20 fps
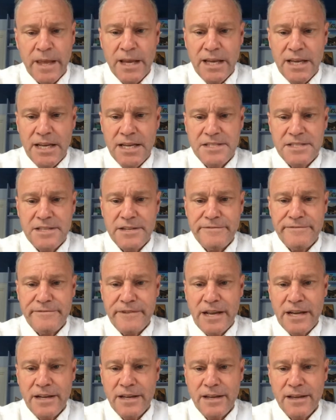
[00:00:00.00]
he's
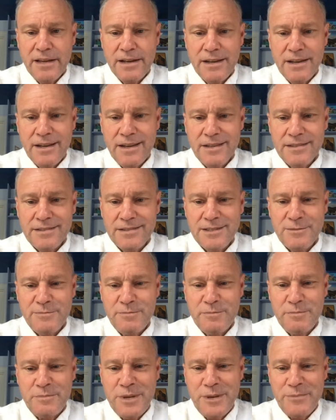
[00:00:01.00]
defending it against
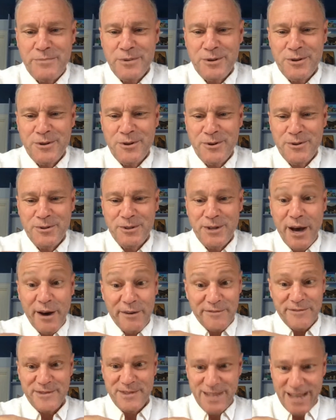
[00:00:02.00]
people who
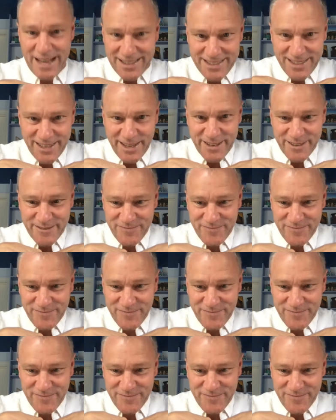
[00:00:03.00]
love satire,